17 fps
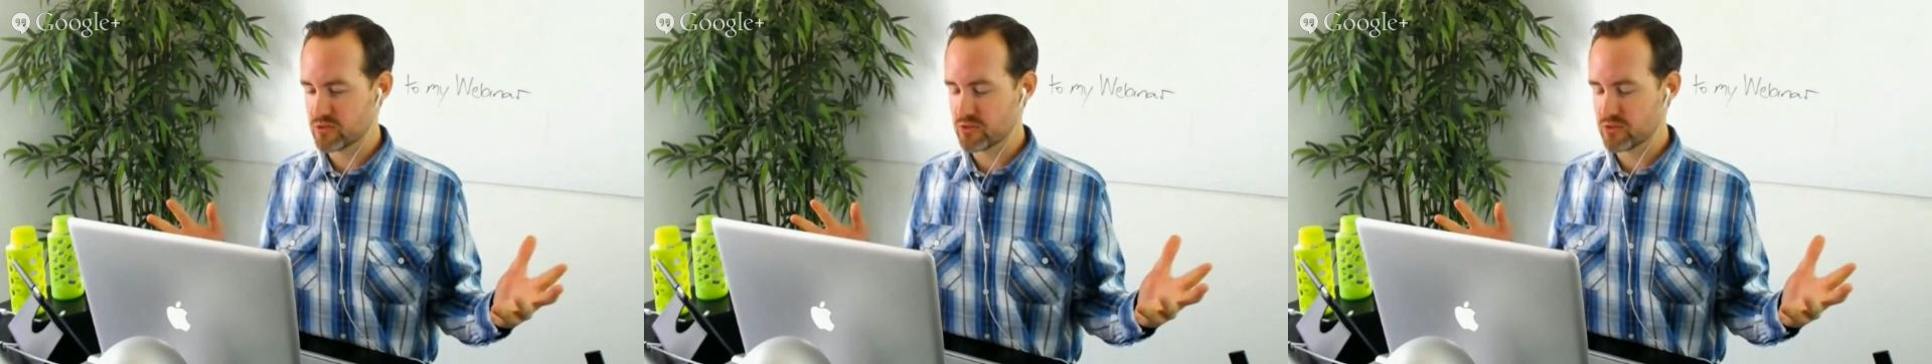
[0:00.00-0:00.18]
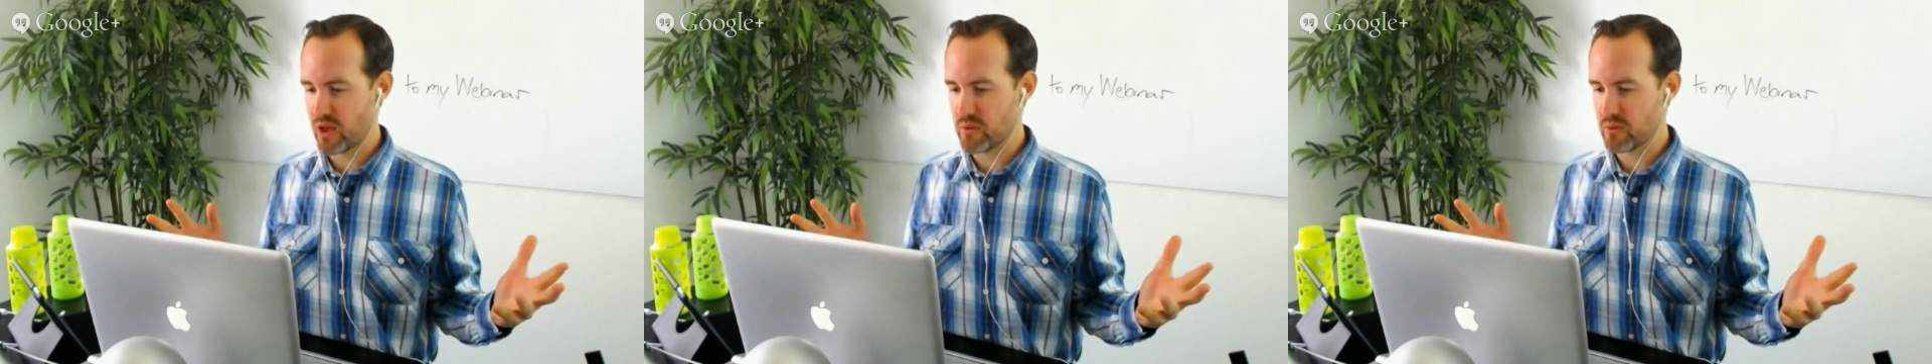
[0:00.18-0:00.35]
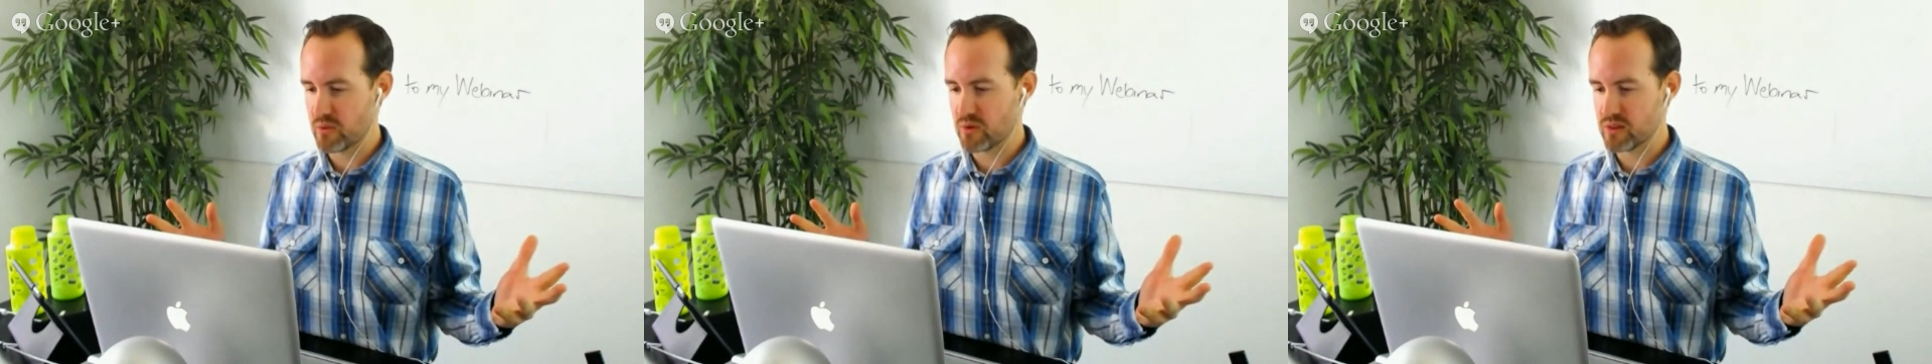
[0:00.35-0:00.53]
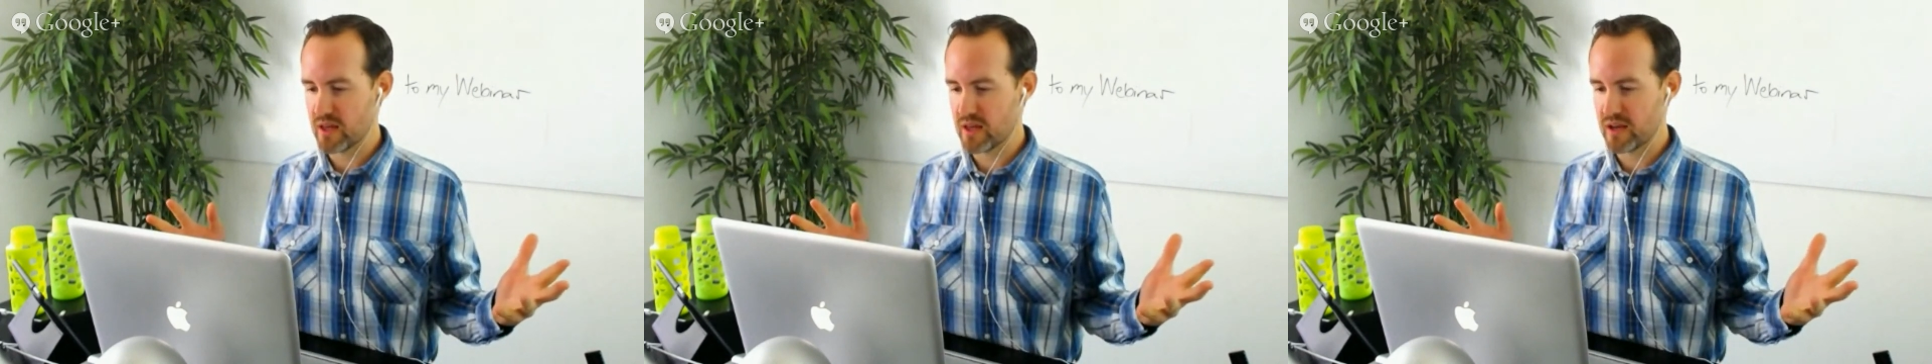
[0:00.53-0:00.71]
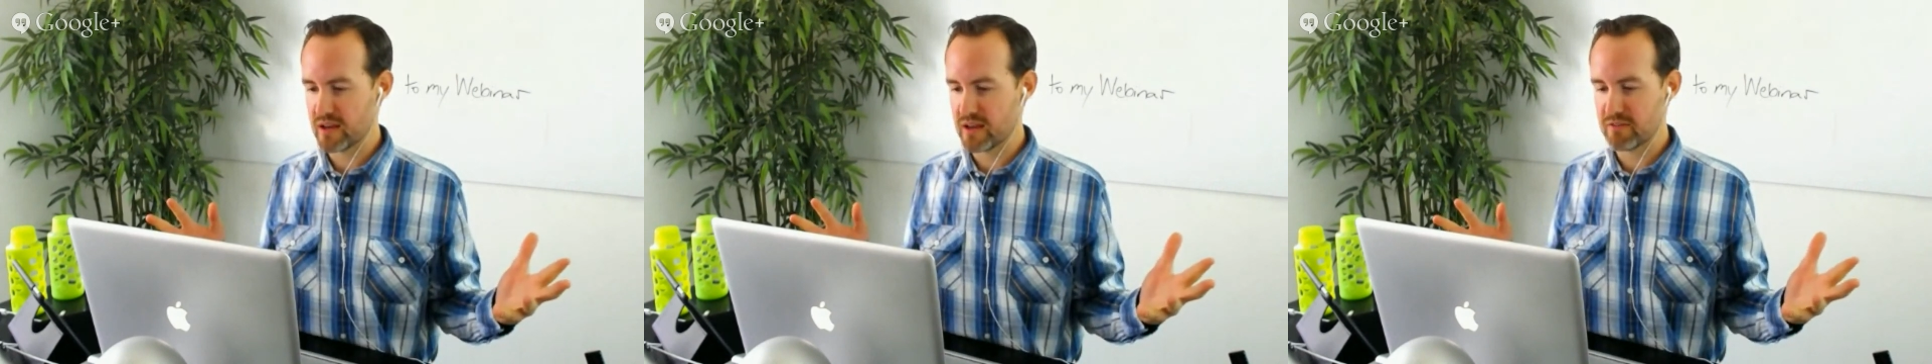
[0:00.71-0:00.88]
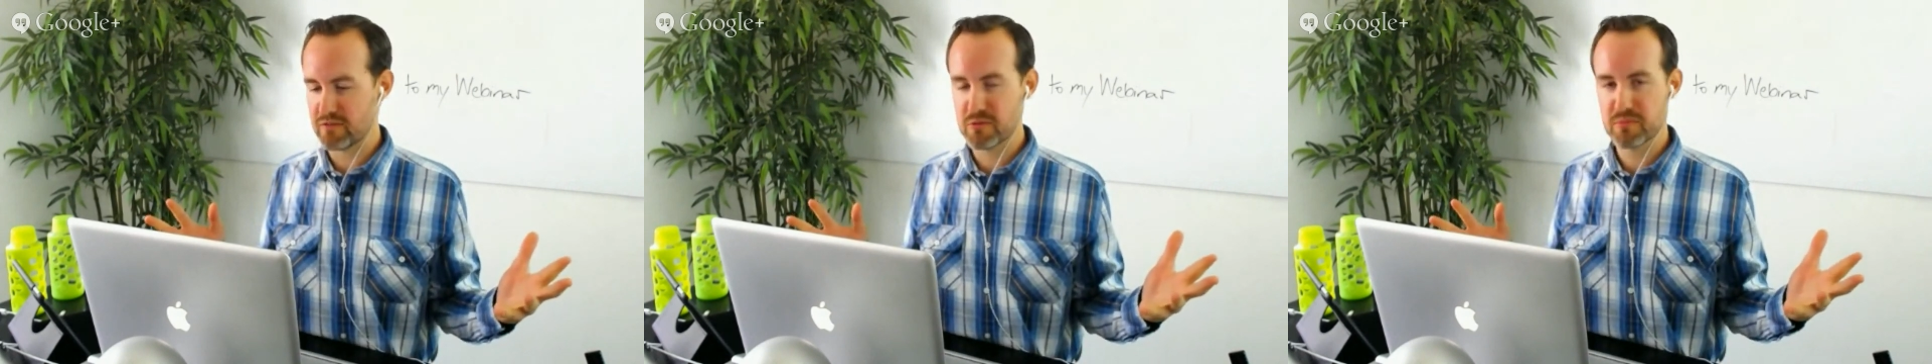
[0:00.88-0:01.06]
So I will
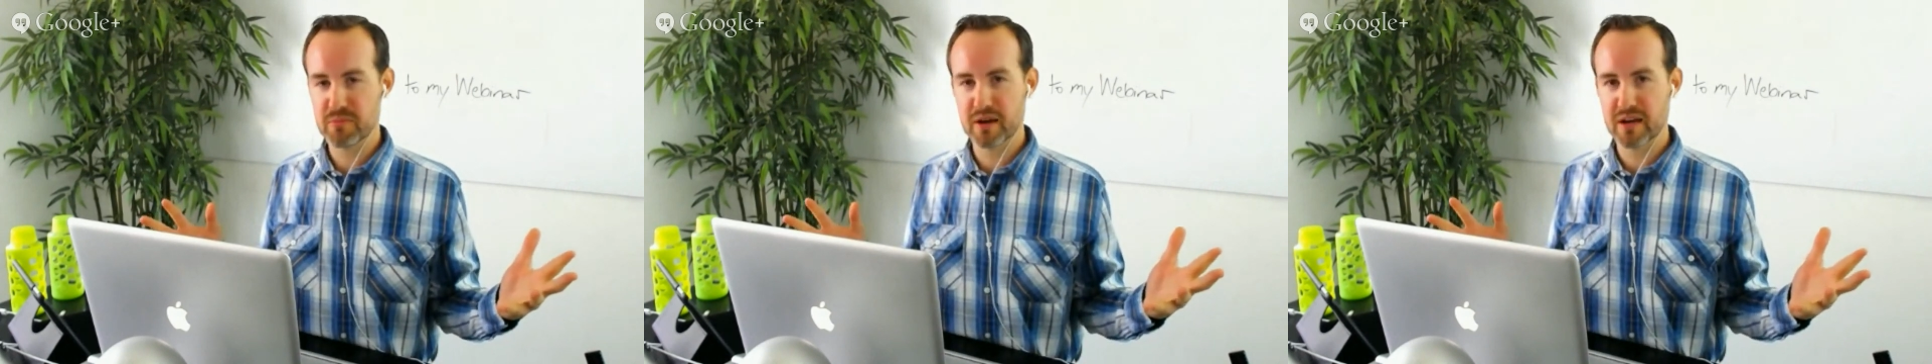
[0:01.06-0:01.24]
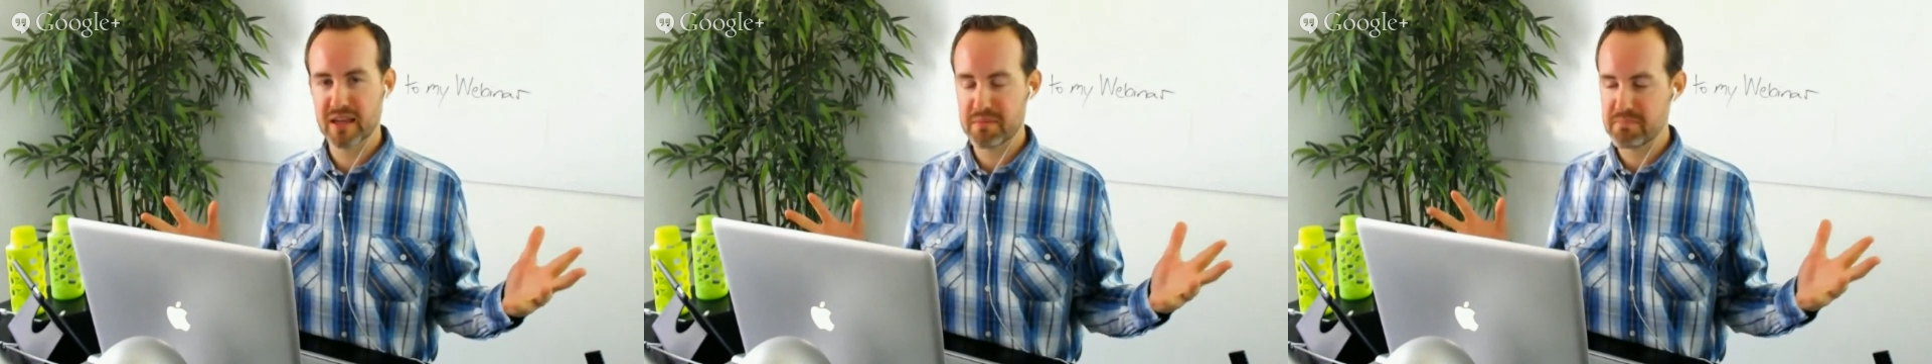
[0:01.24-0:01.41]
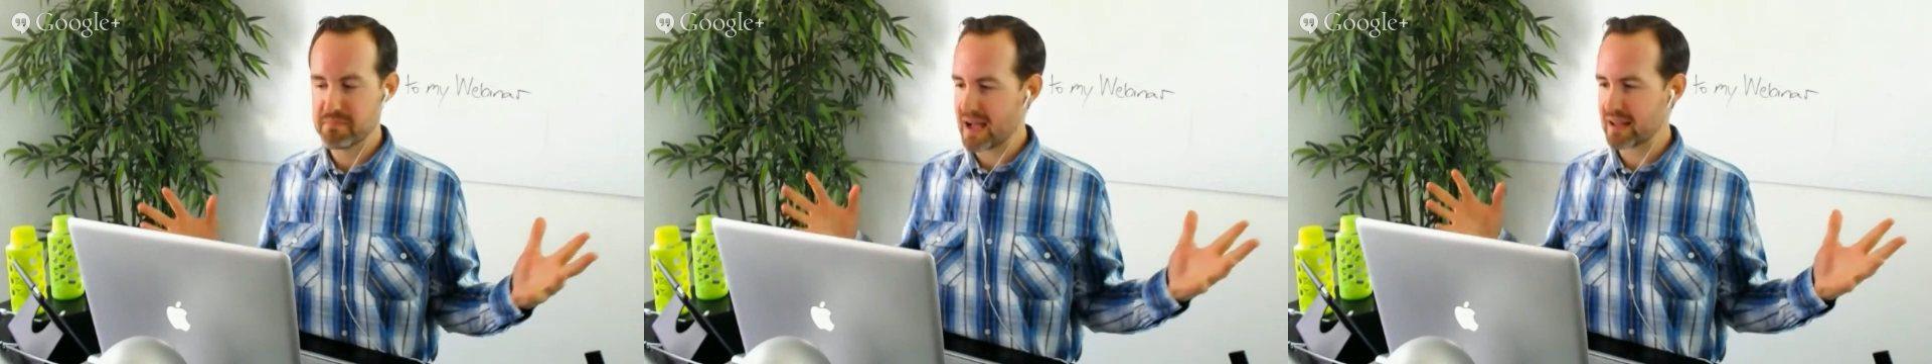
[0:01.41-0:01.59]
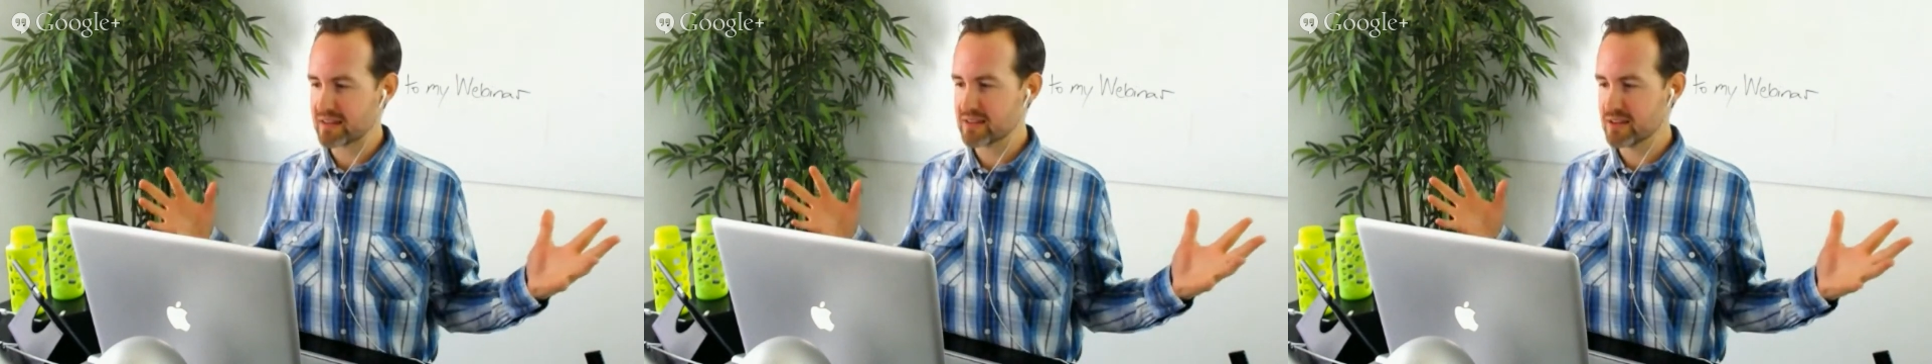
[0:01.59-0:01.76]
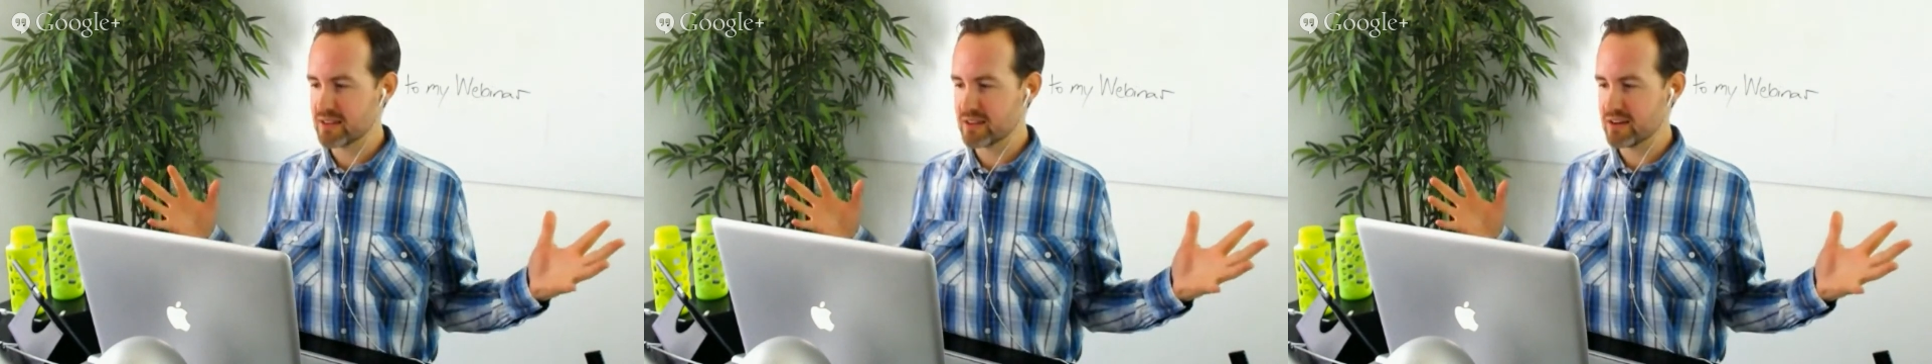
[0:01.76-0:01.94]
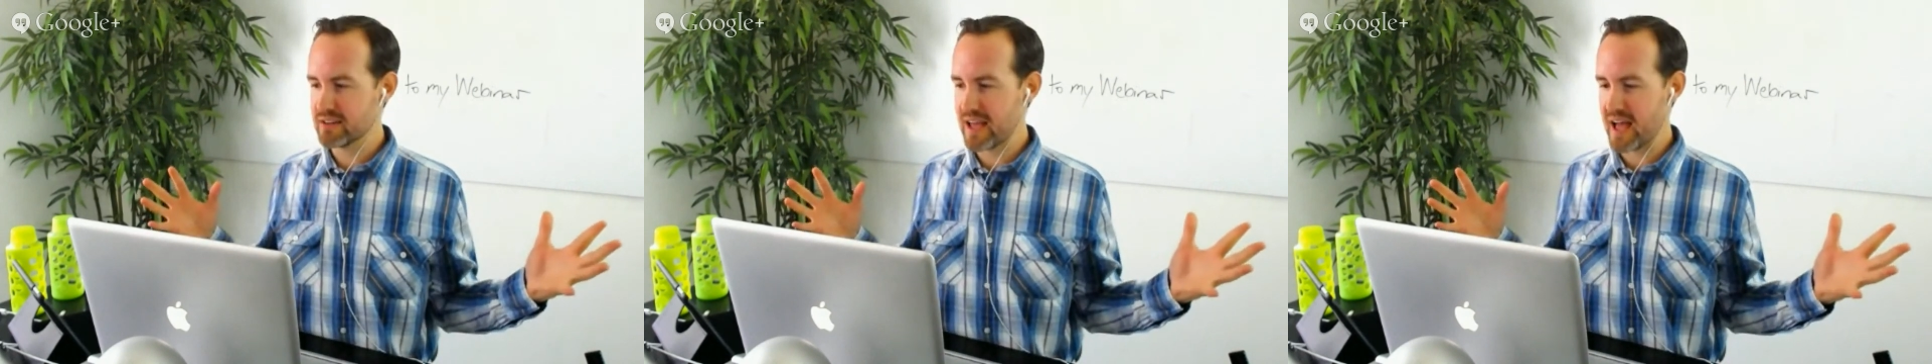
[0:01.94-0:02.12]
let everybody get back to
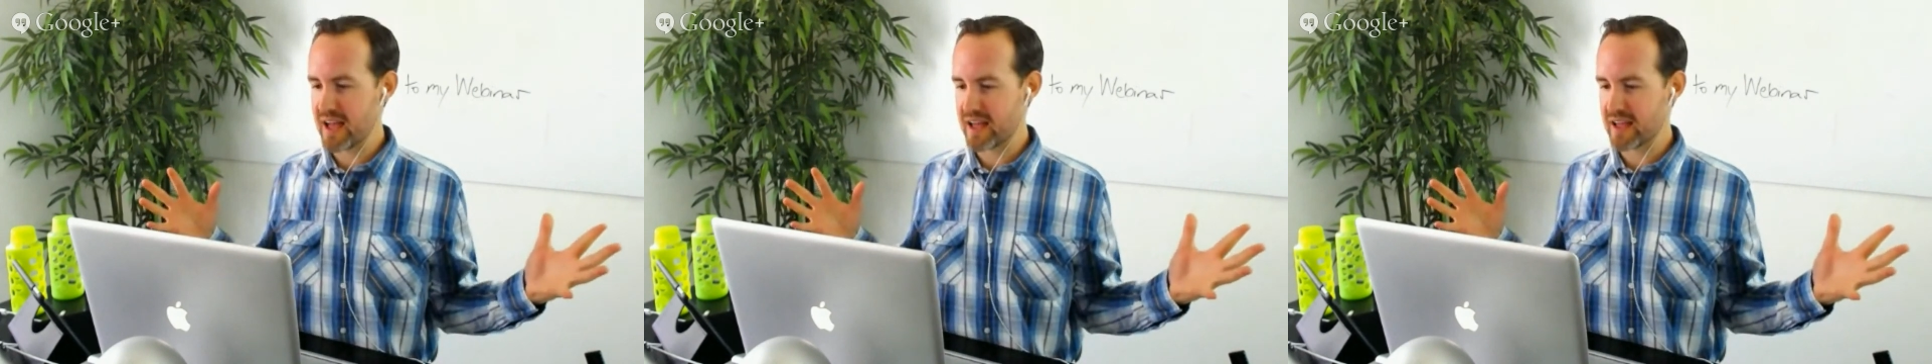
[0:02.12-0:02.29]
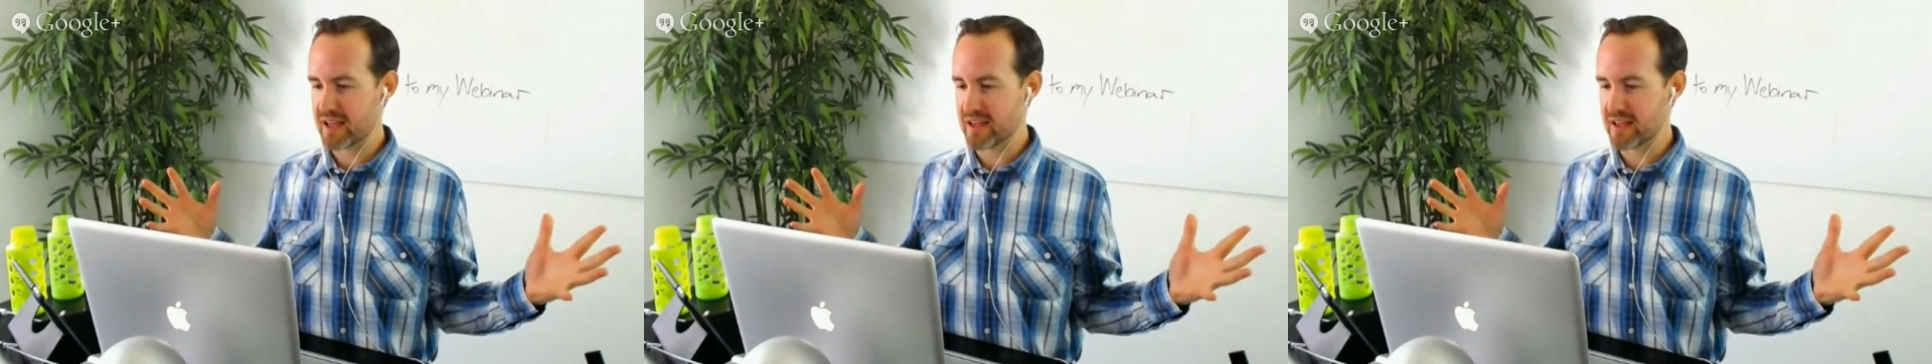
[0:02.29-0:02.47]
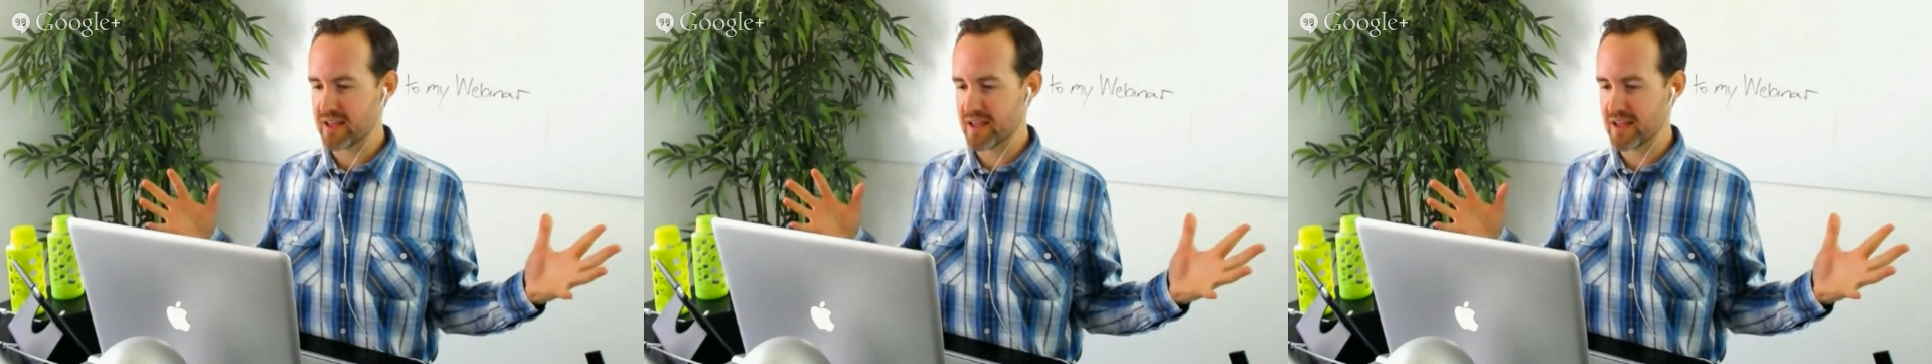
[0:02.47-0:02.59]
their day,